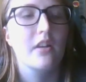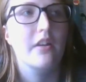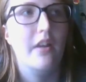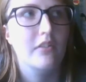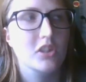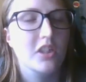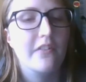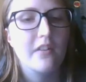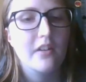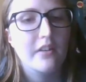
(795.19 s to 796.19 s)
And she
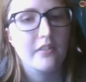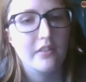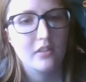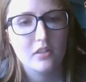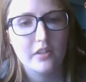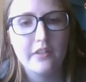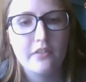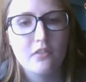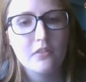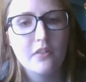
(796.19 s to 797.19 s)
said, like,
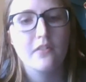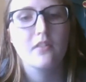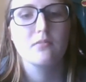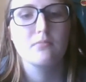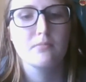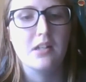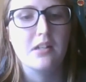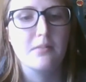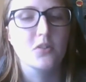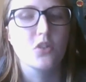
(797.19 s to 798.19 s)
he told his
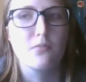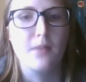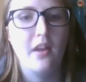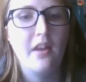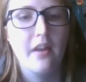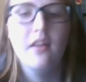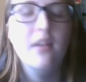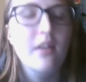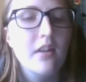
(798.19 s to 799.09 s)
mom, which is my aunt,